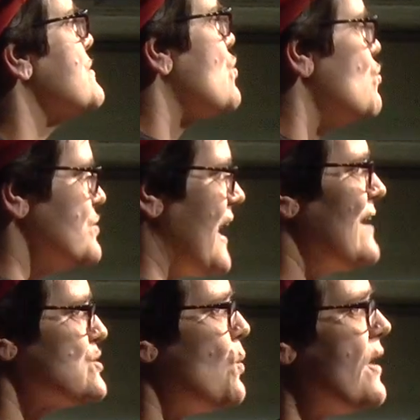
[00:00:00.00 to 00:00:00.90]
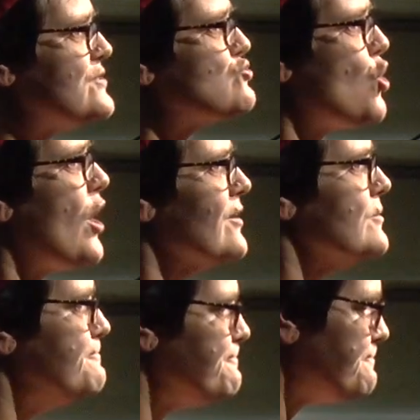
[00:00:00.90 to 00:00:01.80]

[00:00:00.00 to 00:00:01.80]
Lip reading: it's called the Housewife's Trial.